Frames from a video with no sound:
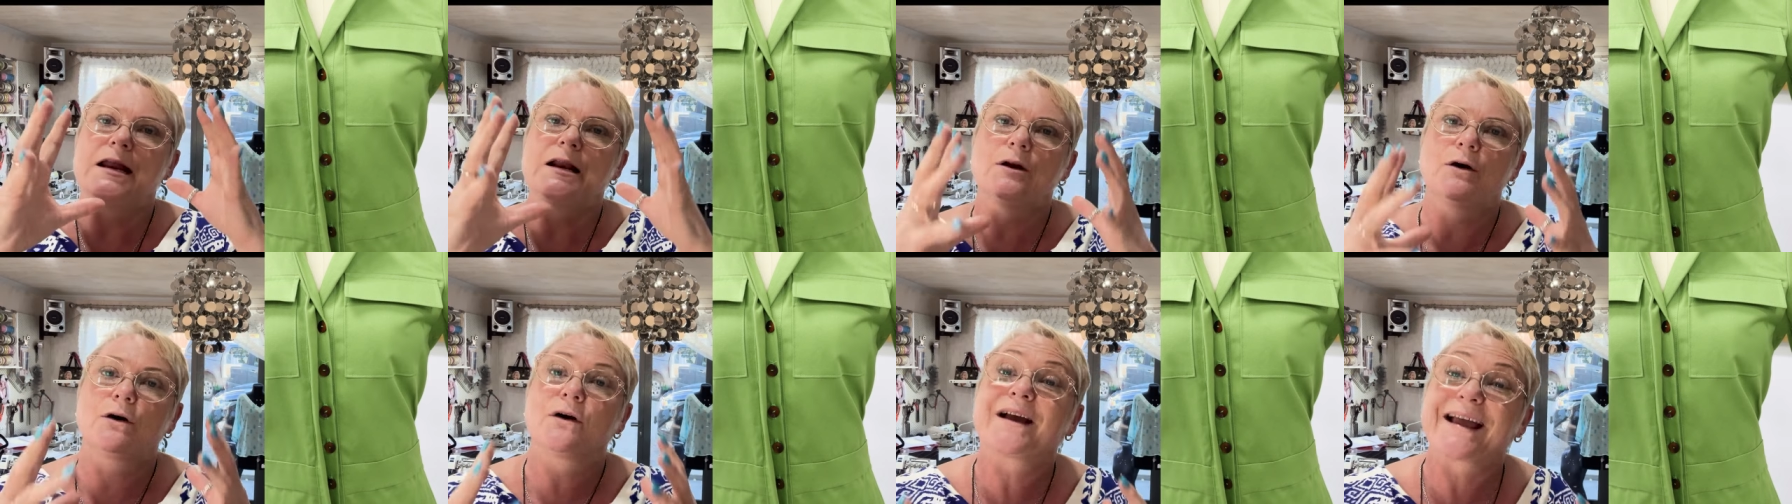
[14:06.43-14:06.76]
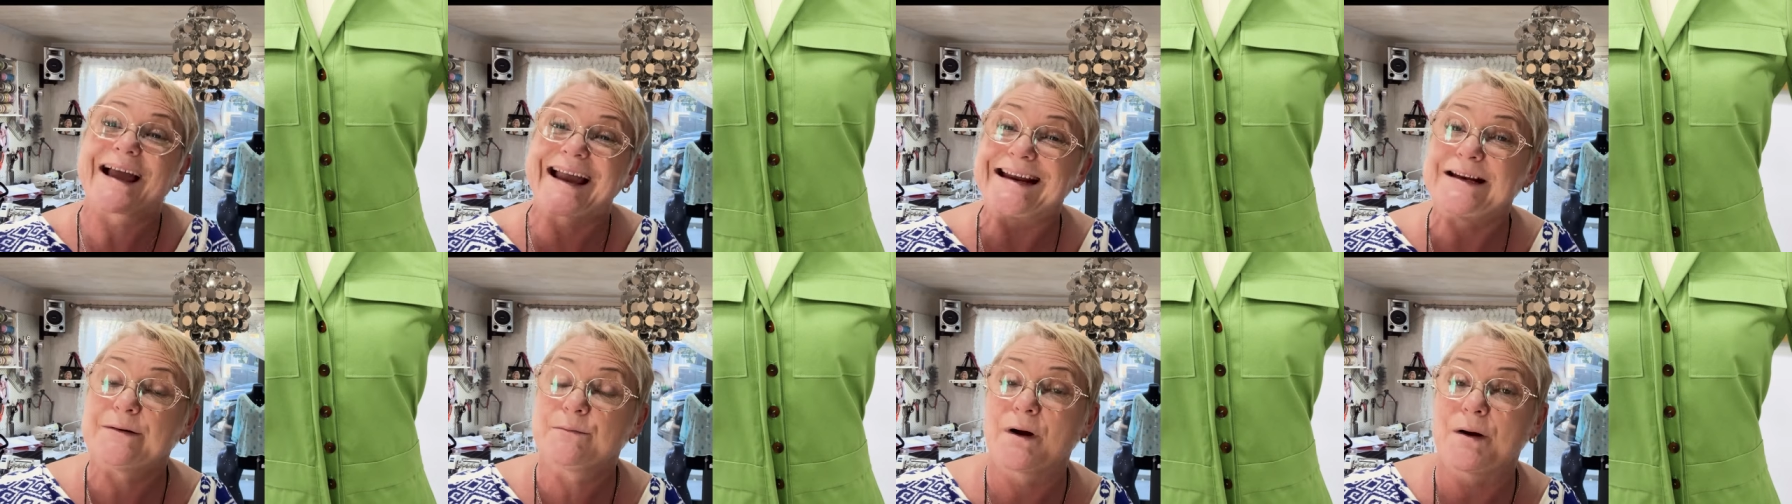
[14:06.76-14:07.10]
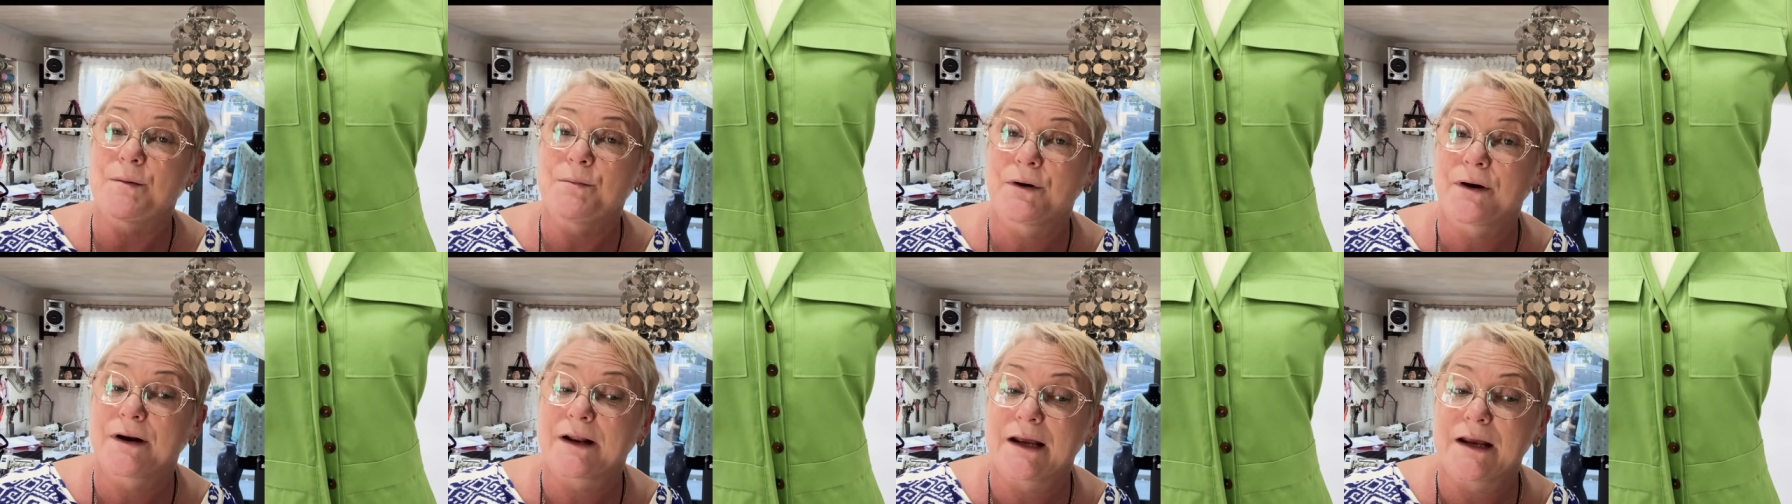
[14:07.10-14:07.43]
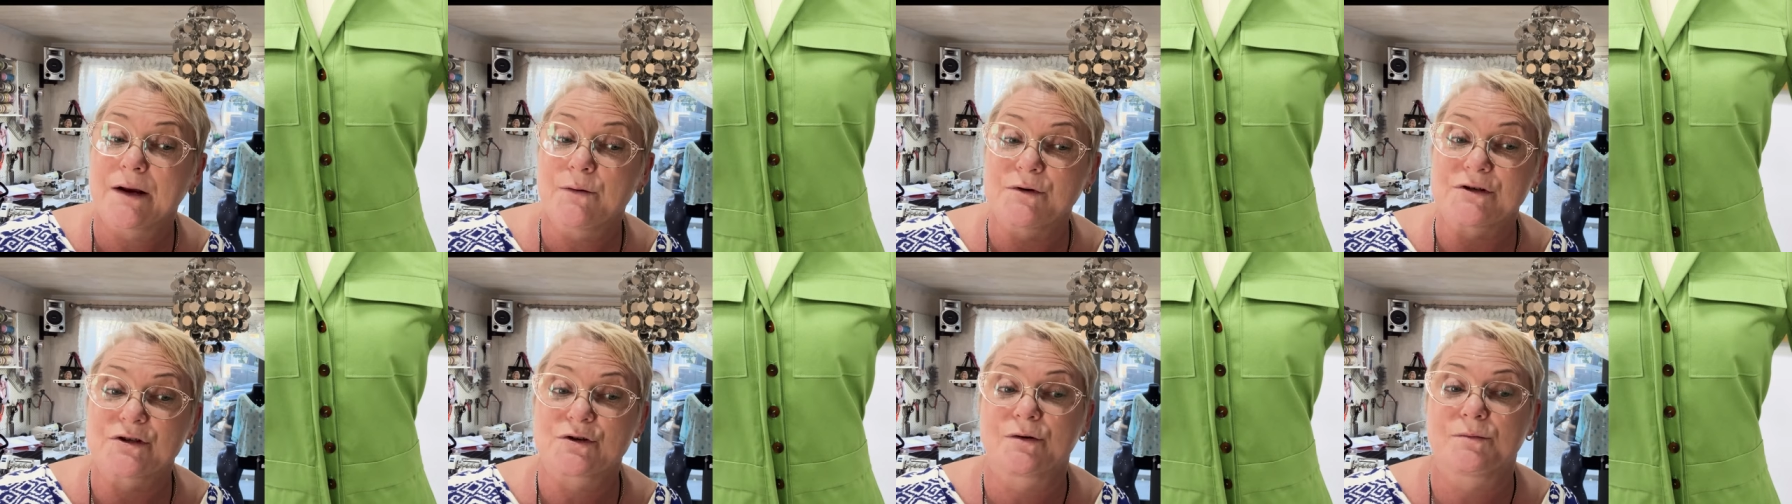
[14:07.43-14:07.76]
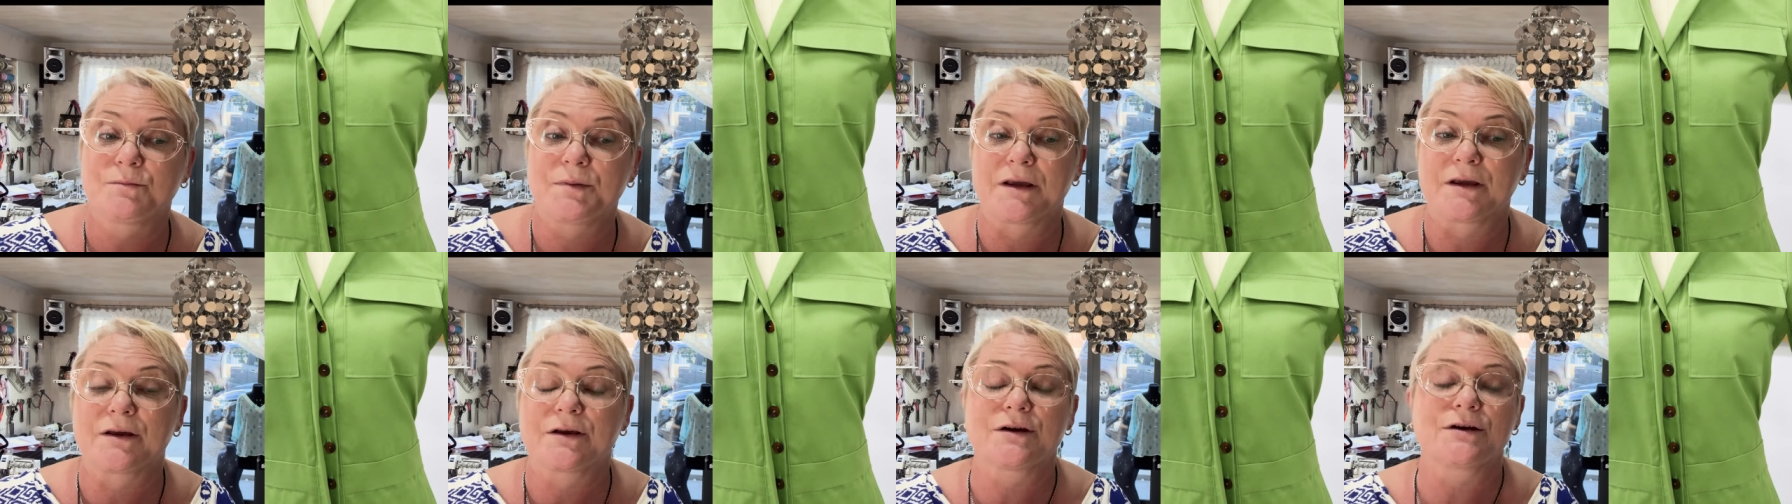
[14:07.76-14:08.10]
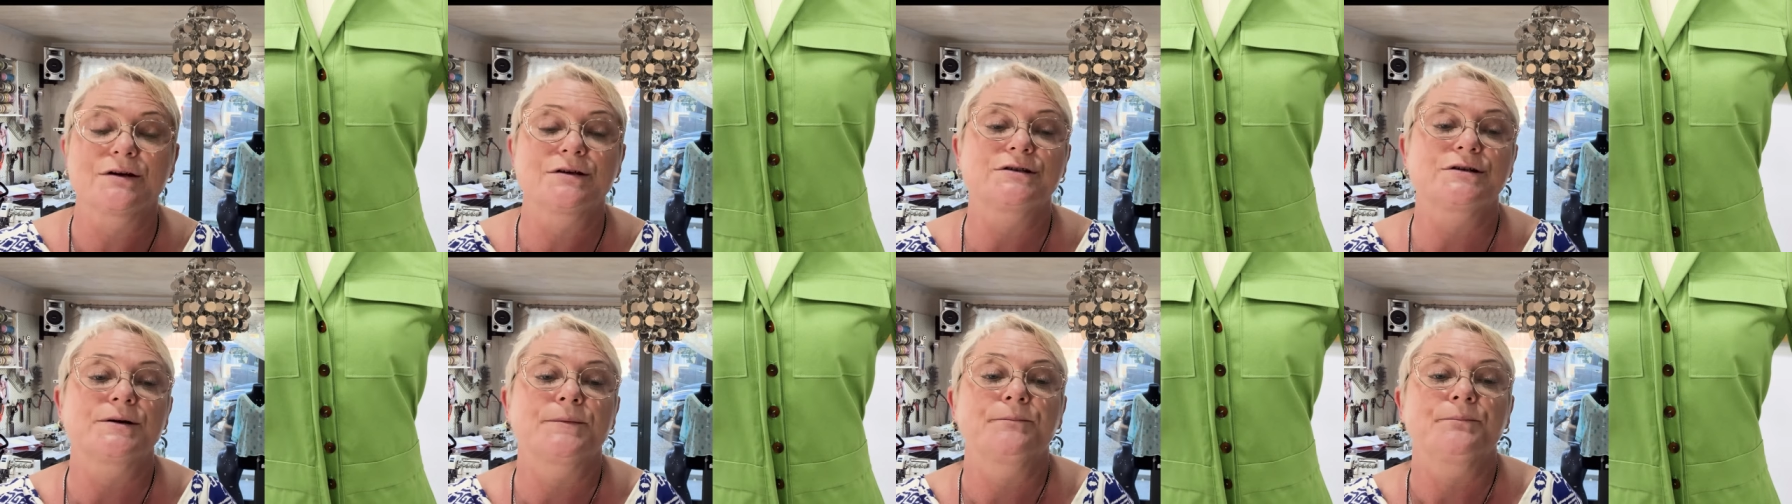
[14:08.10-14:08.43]
elongate my body, which would be
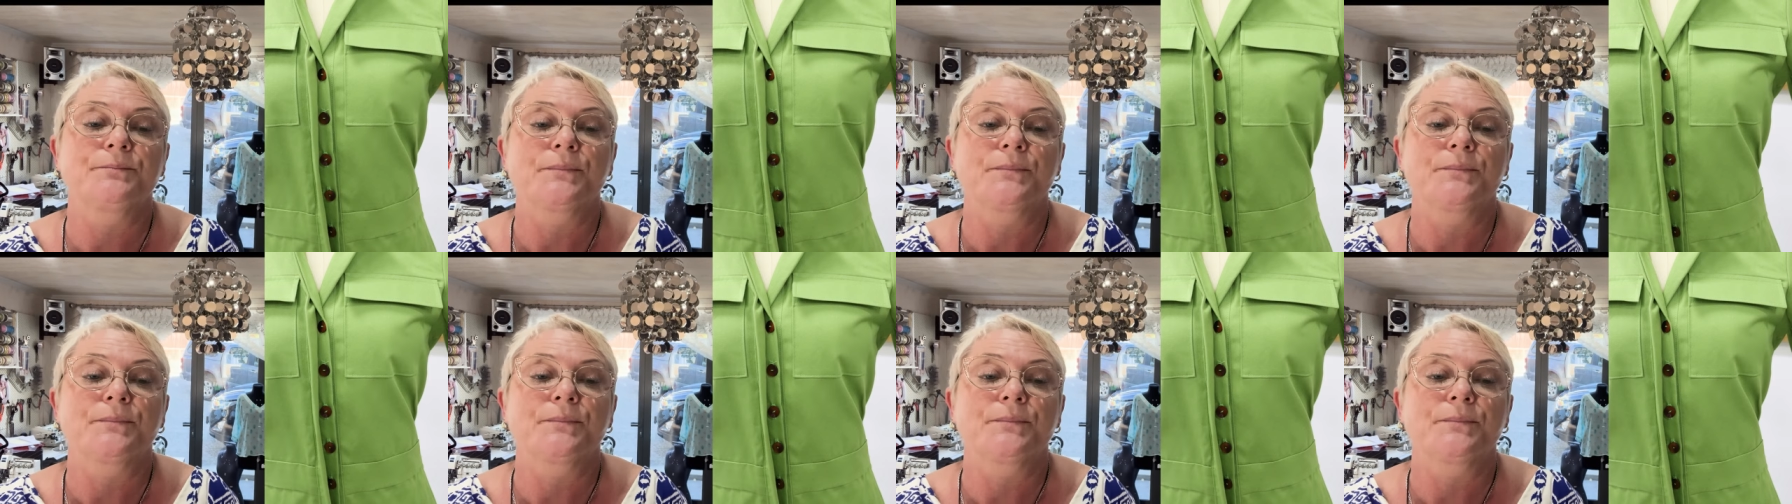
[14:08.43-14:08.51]
good.